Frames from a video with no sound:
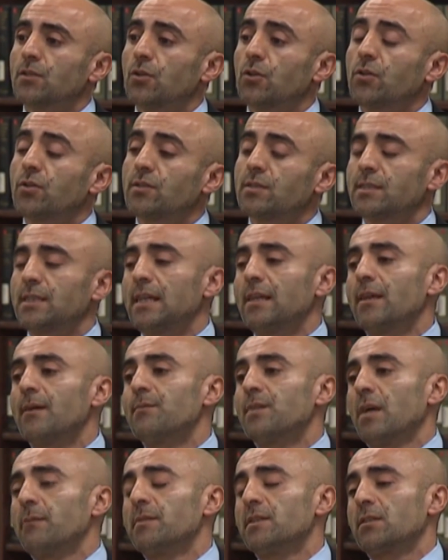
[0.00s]
So you could see
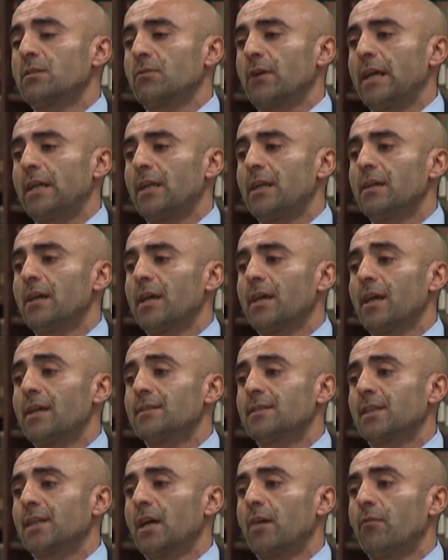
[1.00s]
them demonstrating
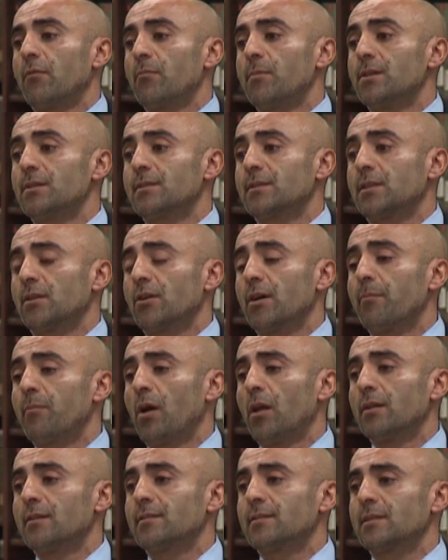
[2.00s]
against the government's Syria
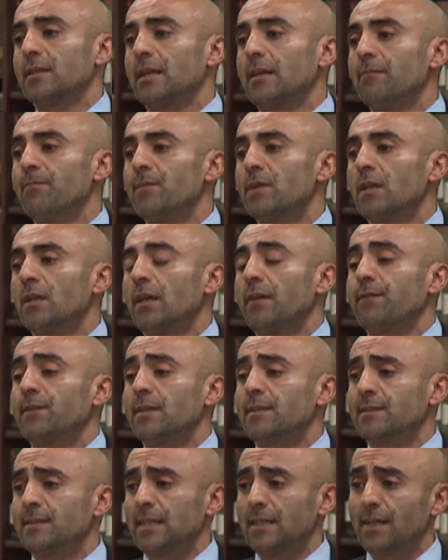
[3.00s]
policy if
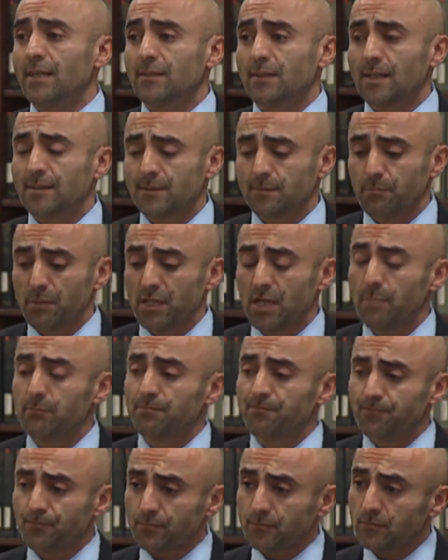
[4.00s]
they see that that's become
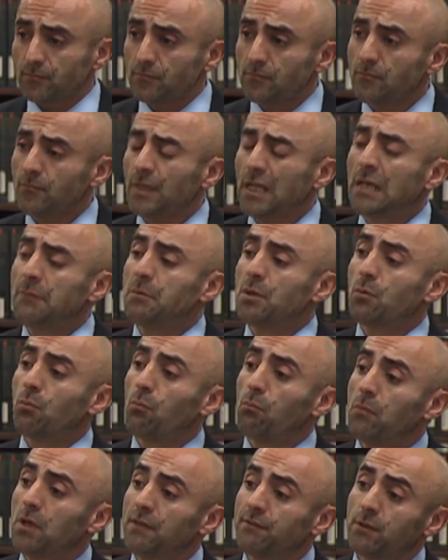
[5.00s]

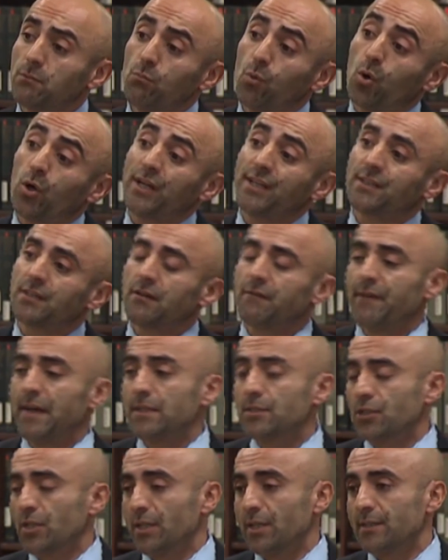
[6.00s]
even more
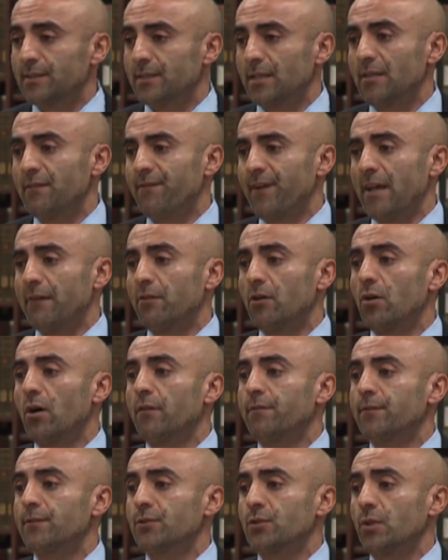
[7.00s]
interventionist in favor
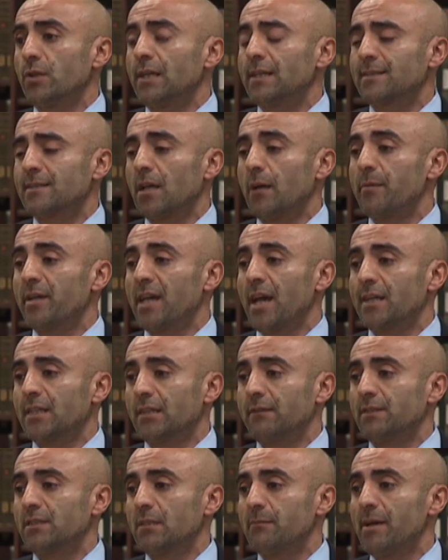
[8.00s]
of Sunni Islamic
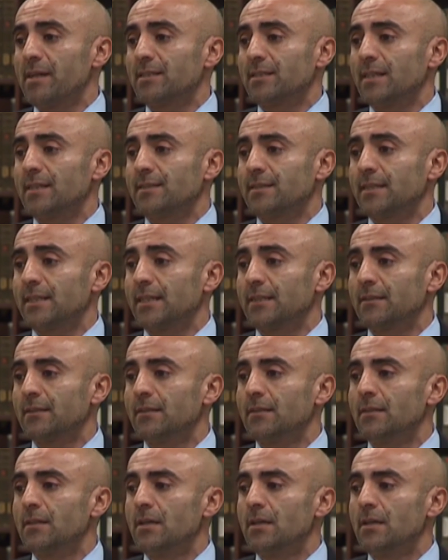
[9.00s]
activism as they see it.